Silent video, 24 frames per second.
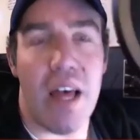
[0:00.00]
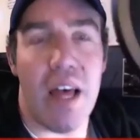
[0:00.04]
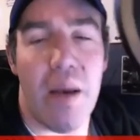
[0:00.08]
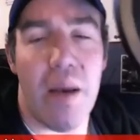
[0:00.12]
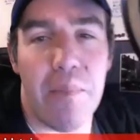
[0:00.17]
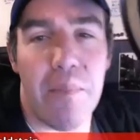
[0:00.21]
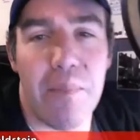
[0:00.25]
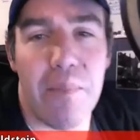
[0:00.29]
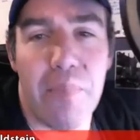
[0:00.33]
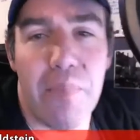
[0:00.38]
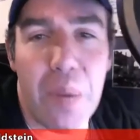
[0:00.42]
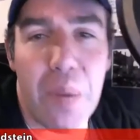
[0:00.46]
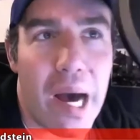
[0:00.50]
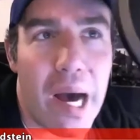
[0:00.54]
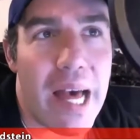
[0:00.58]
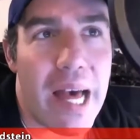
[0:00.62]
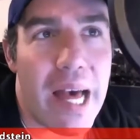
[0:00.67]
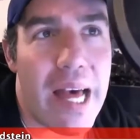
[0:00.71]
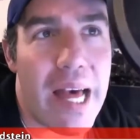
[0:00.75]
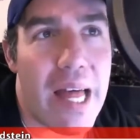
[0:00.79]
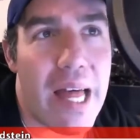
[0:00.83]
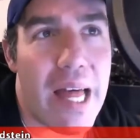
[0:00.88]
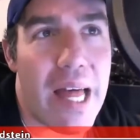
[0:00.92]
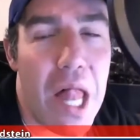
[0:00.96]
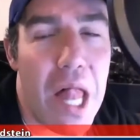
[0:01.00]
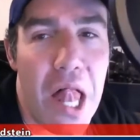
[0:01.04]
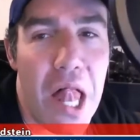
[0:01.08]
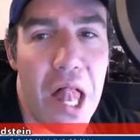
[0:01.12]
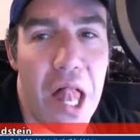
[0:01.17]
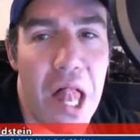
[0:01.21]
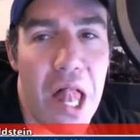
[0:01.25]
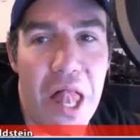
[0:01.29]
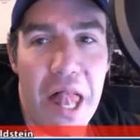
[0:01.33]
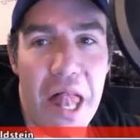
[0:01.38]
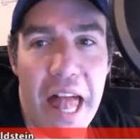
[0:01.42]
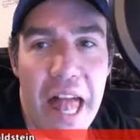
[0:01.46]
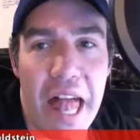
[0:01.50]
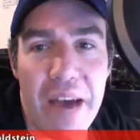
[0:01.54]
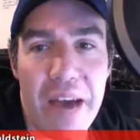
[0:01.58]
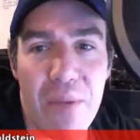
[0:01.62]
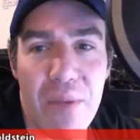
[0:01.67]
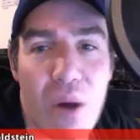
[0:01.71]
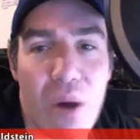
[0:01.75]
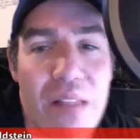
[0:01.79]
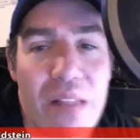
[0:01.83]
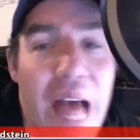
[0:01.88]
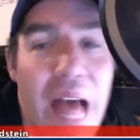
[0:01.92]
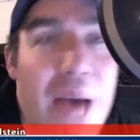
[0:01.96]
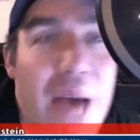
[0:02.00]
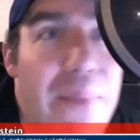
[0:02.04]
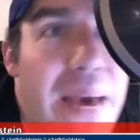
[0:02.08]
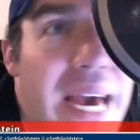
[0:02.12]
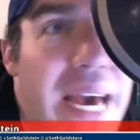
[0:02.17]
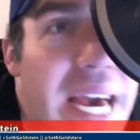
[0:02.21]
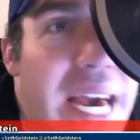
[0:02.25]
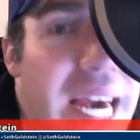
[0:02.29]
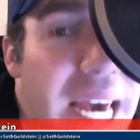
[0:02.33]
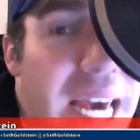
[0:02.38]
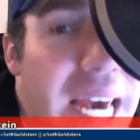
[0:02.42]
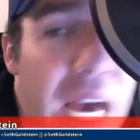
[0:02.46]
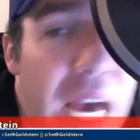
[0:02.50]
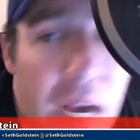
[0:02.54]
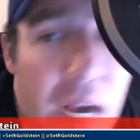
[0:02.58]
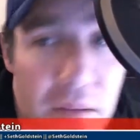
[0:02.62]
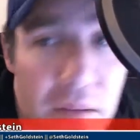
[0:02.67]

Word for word: Yeah. But they won't let me.